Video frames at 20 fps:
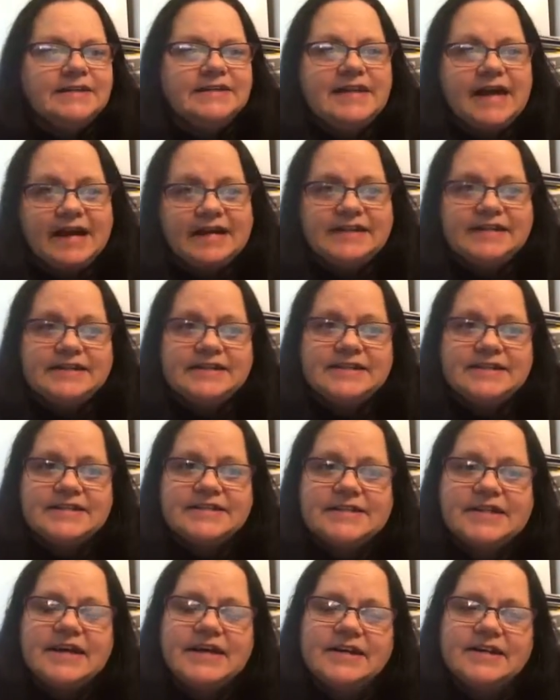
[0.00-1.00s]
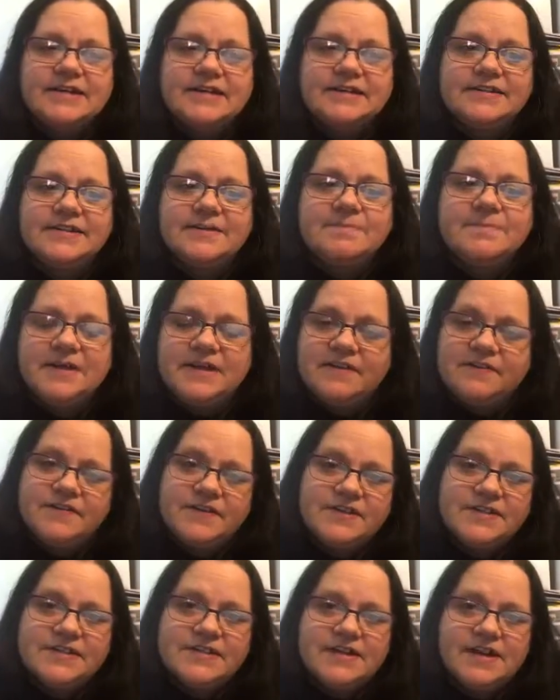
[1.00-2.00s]
that is the
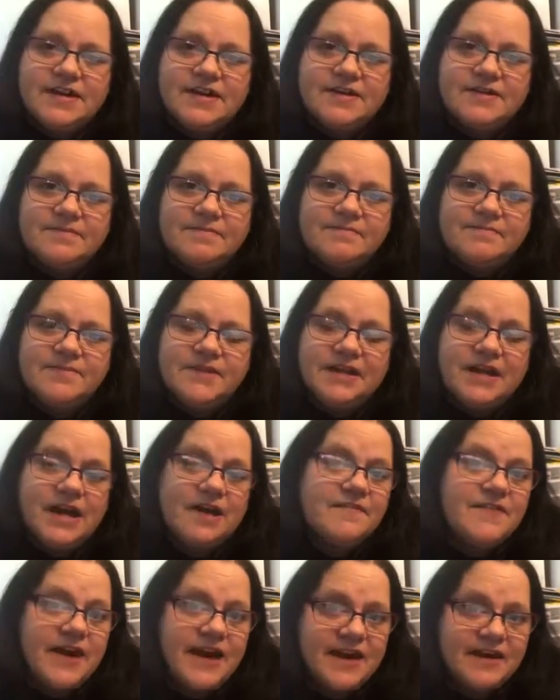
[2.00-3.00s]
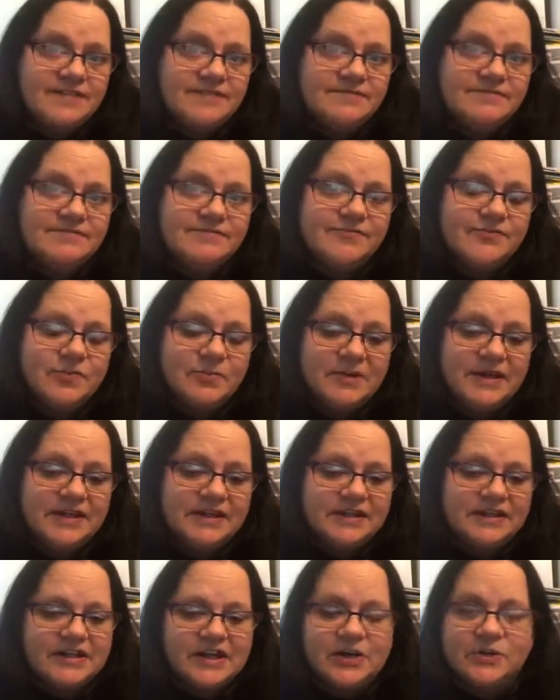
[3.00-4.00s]
benefits that I've had for
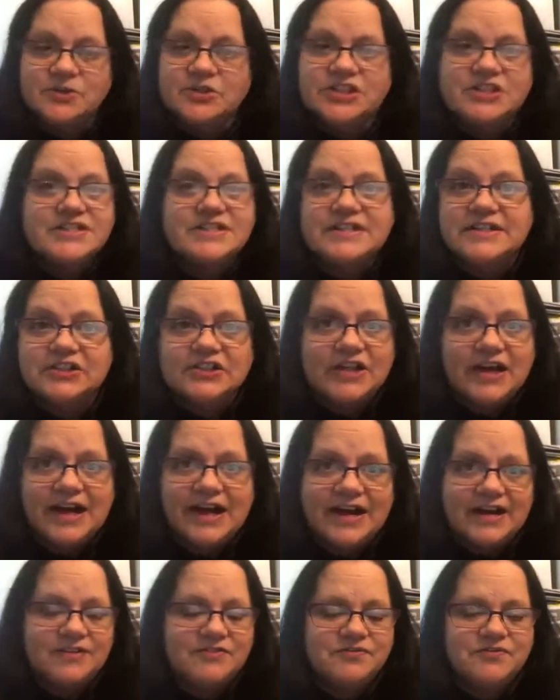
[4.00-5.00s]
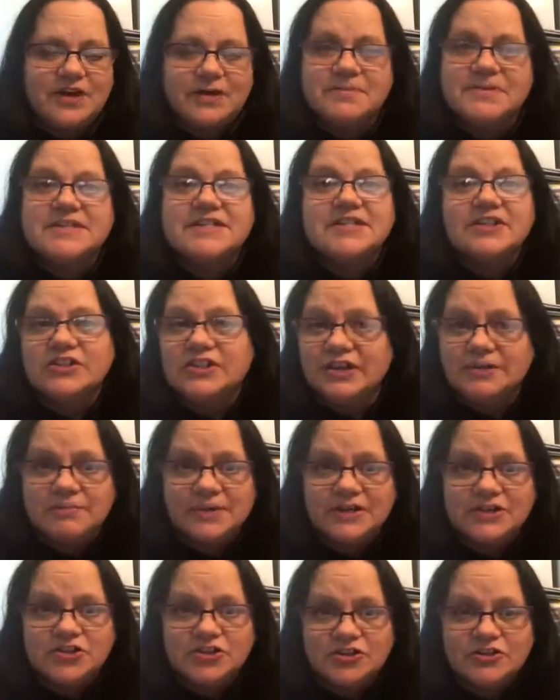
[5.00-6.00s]
being a coach, still have. I'm still in
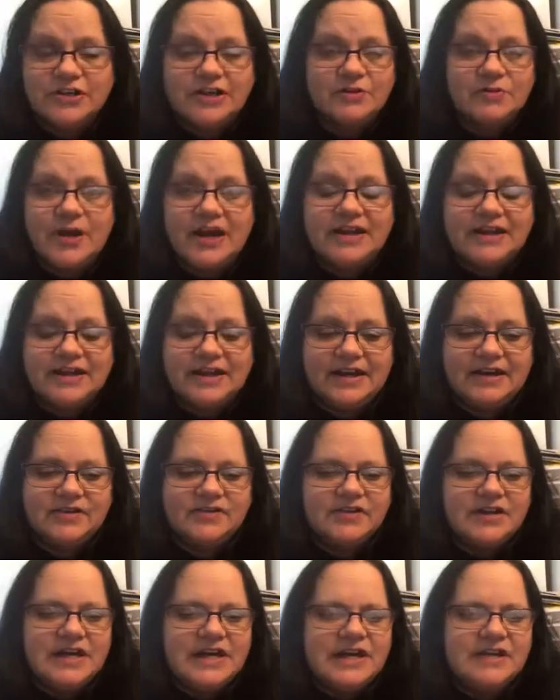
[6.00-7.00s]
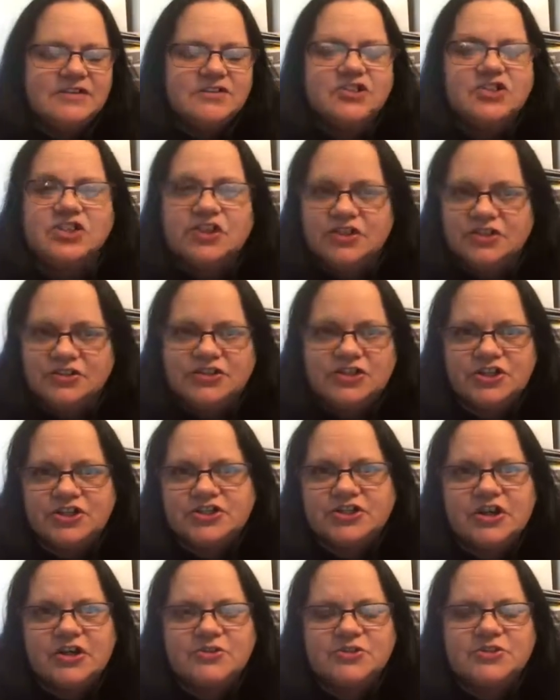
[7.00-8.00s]
my journey right now.
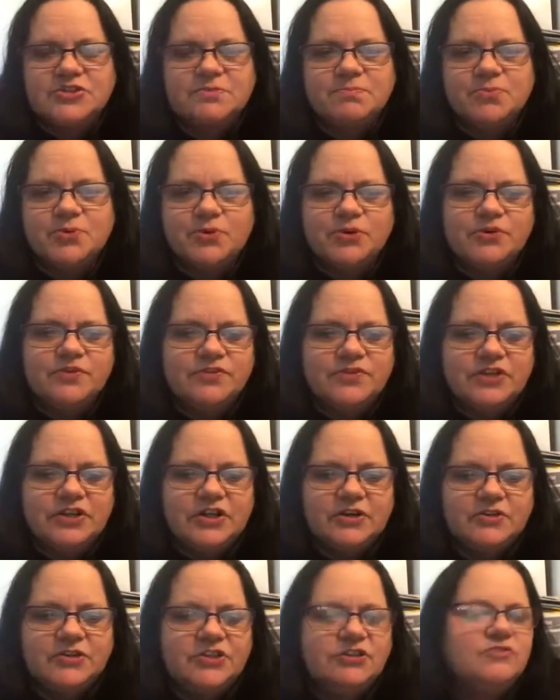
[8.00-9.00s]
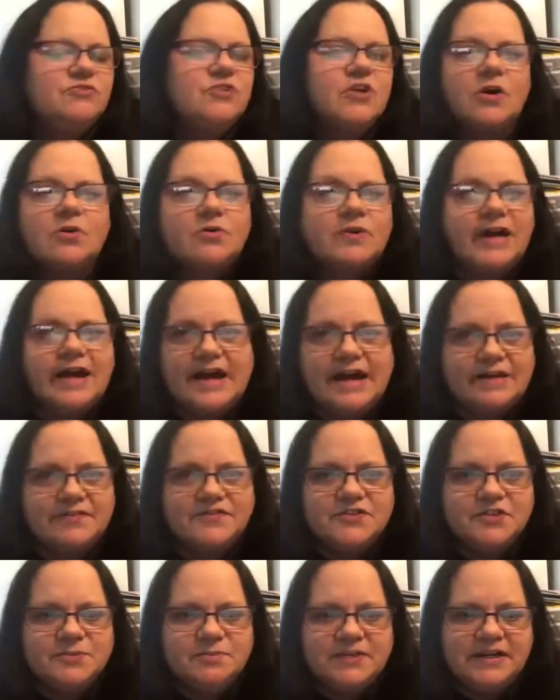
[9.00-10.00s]
Just goes to prove, you don't have
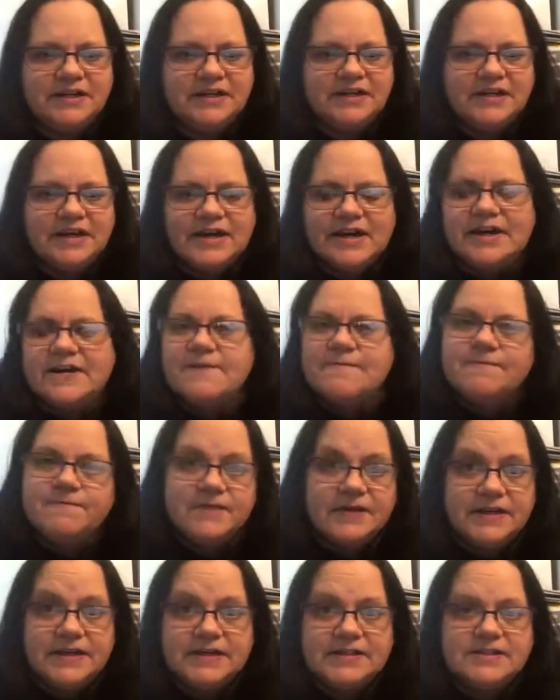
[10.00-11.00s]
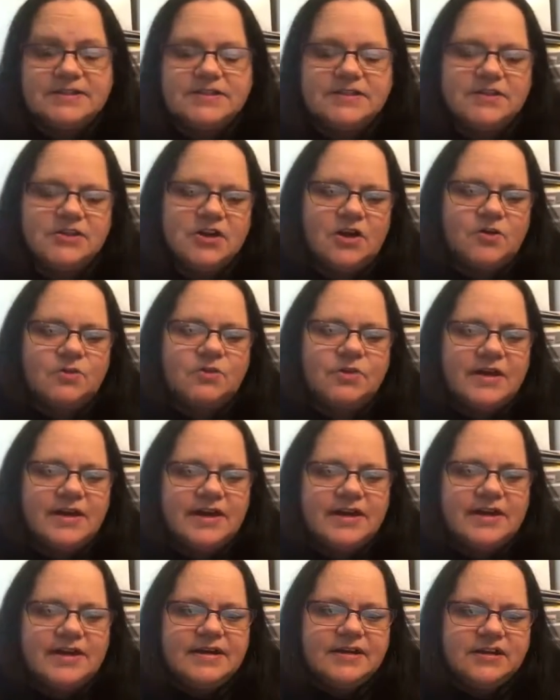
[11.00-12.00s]
to be fit. You
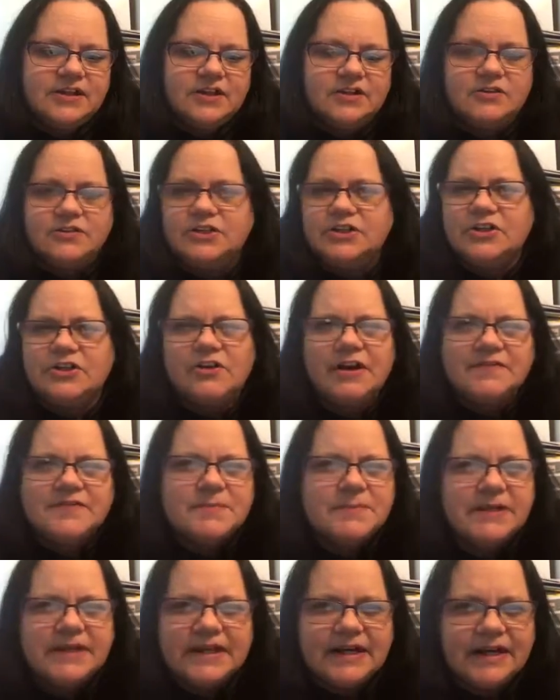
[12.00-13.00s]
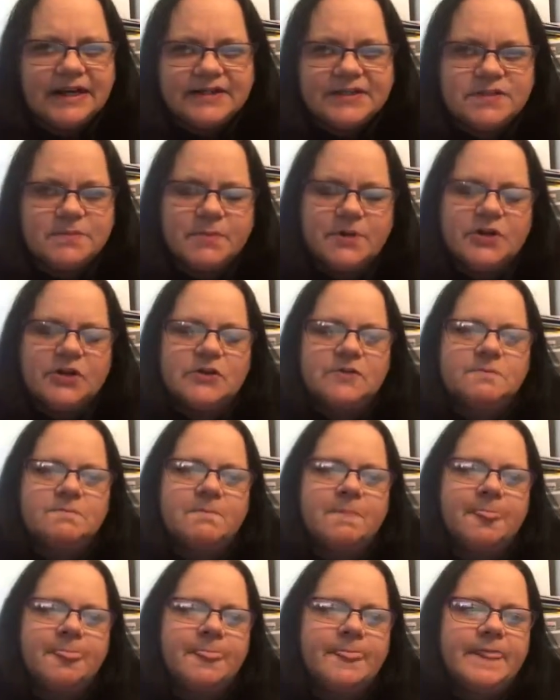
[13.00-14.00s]
don't have to be an expert.
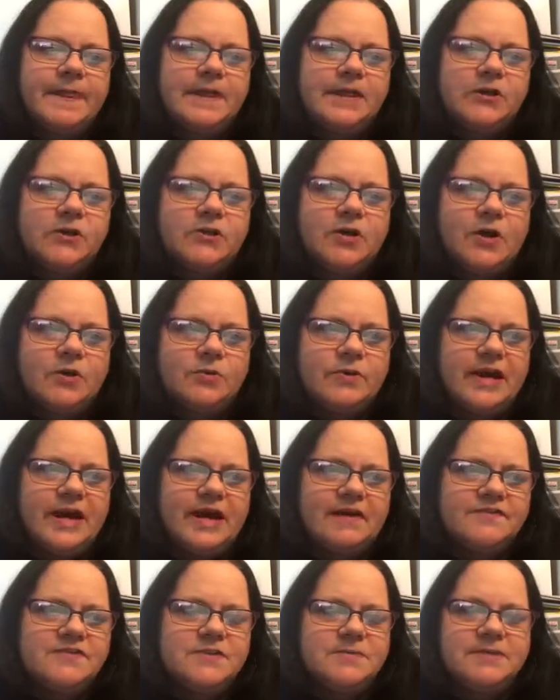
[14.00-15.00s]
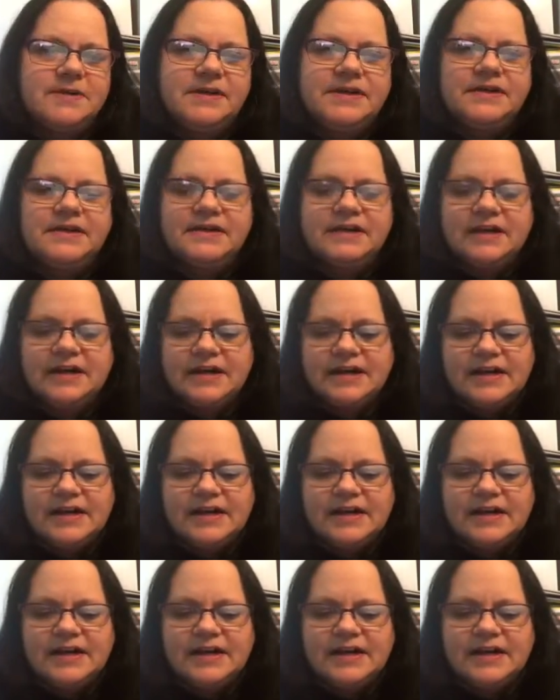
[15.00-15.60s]
You don't have to be,